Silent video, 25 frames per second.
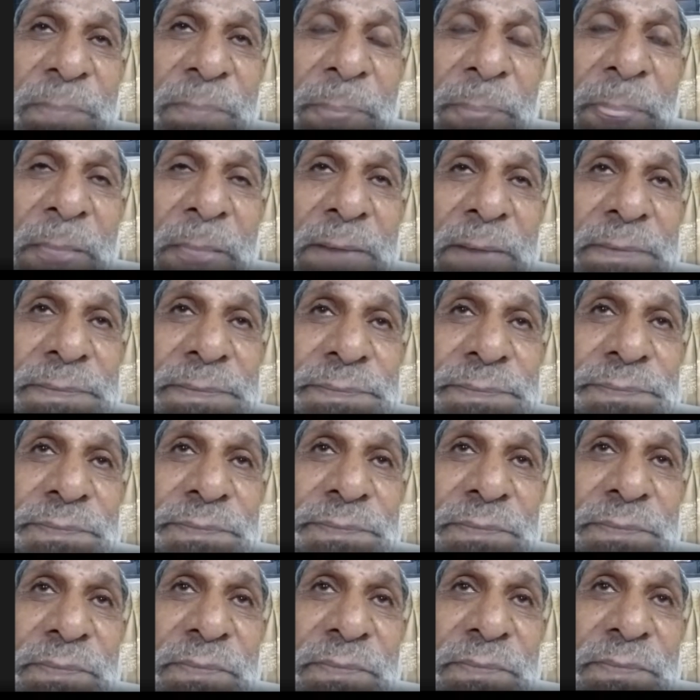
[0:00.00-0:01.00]

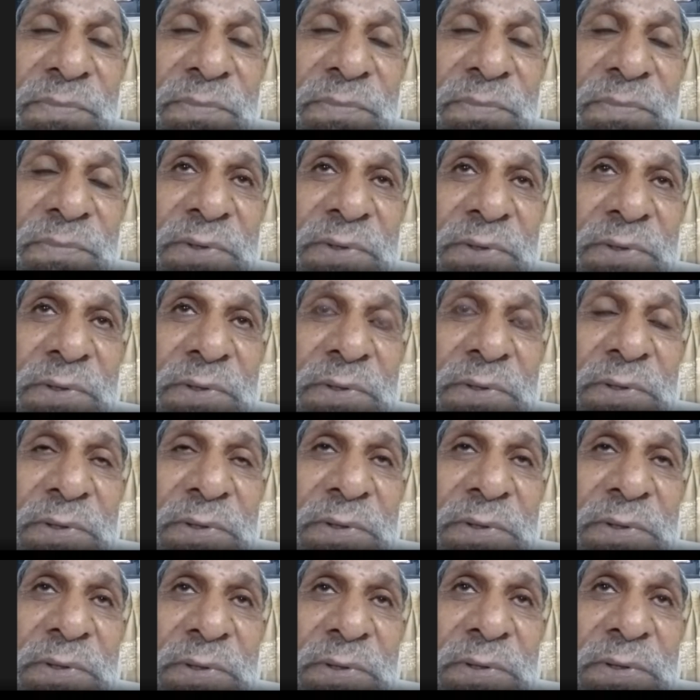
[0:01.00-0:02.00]

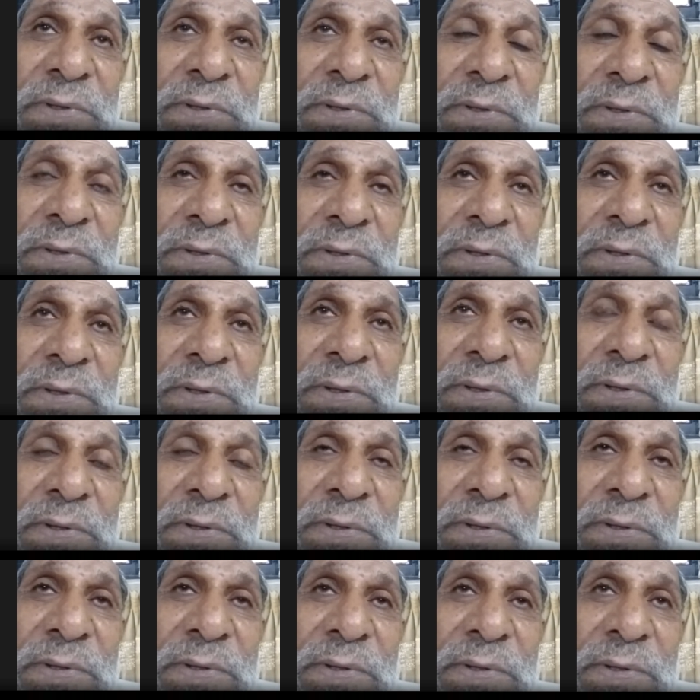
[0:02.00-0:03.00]

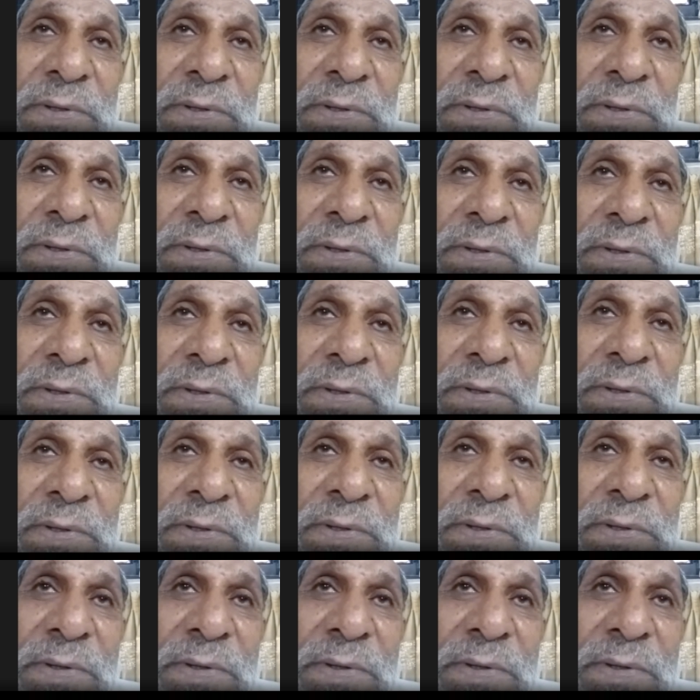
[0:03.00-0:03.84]
No one is speaking in this clip.